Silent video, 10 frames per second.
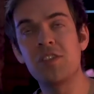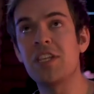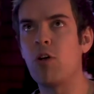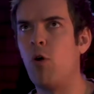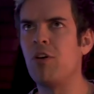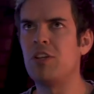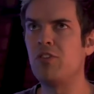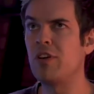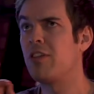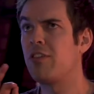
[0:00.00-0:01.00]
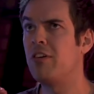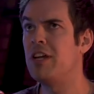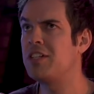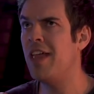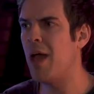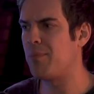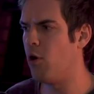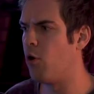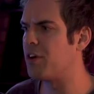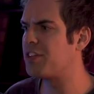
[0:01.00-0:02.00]
It's like, or do you drink a third each
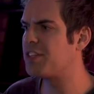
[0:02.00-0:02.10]
lap? Or a